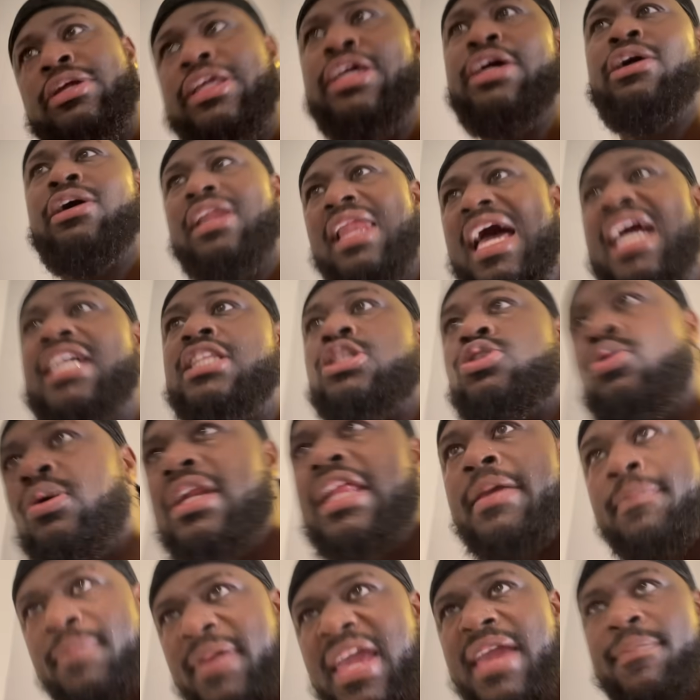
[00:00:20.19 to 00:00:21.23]
kill like
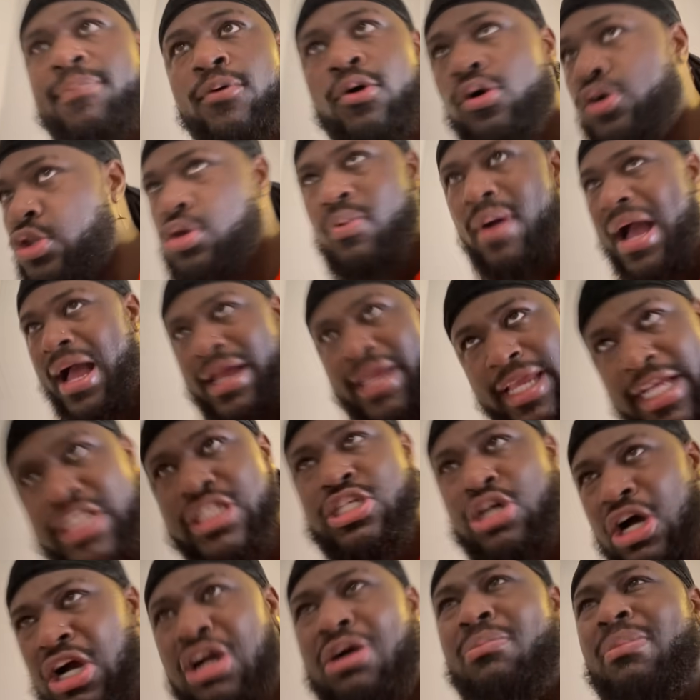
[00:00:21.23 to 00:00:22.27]
20 people, and you out here
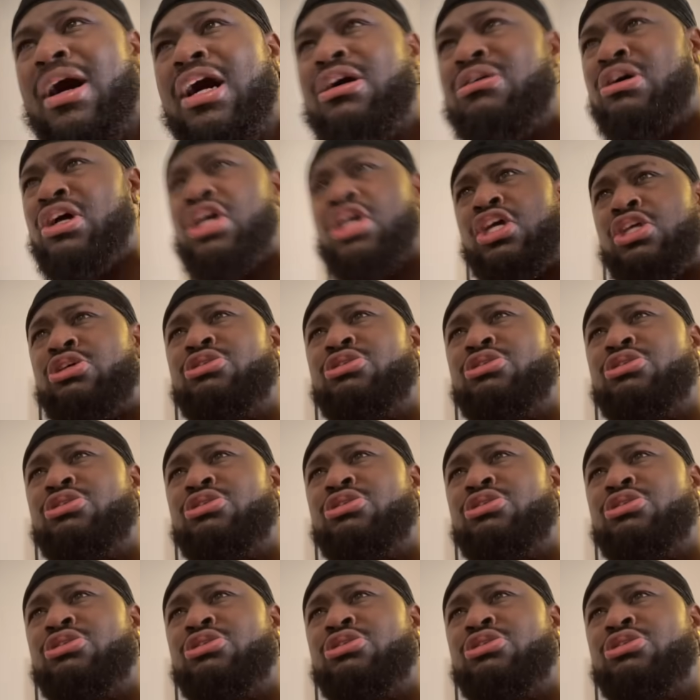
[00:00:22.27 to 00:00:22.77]
talking about